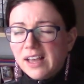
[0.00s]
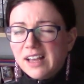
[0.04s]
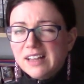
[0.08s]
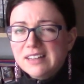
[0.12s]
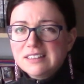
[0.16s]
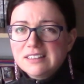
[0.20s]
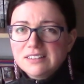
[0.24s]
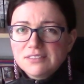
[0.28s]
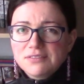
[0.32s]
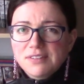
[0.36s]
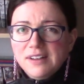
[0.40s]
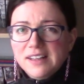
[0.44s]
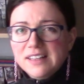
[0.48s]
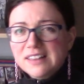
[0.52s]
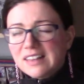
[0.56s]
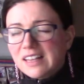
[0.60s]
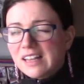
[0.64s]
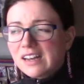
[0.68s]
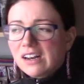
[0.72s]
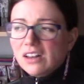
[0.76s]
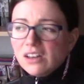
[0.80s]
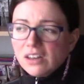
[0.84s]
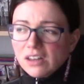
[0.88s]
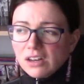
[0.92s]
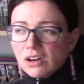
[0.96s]
I did find
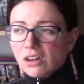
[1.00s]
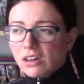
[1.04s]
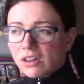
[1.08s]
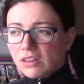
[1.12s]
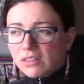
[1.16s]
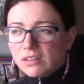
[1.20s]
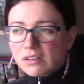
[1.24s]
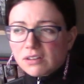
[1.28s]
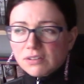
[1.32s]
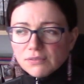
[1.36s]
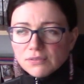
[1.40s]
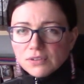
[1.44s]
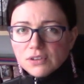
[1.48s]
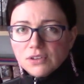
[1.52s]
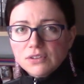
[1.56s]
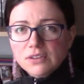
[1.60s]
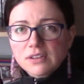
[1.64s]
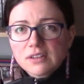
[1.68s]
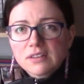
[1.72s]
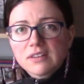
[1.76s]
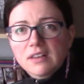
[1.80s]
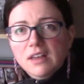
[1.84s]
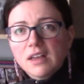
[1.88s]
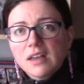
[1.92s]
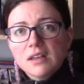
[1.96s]
that a little on the
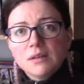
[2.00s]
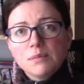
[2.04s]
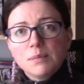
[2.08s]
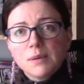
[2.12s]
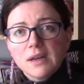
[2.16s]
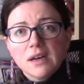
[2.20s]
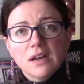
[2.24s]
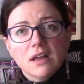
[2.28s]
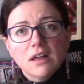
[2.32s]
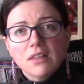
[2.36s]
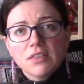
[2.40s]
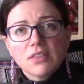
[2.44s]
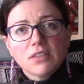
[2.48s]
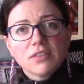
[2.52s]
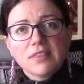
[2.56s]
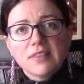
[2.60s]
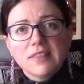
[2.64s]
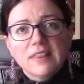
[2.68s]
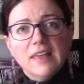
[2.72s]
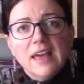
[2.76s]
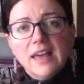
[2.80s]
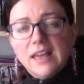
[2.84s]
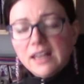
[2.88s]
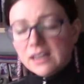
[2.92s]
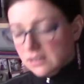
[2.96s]
confusing side, but other than
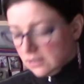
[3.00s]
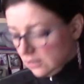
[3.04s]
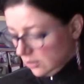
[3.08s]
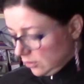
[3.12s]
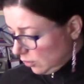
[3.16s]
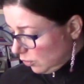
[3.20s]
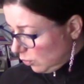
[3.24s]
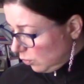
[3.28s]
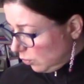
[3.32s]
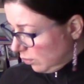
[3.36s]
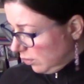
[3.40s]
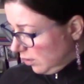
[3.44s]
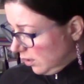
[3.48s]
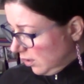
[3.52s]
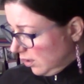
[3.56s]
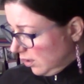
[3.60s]
that, you know,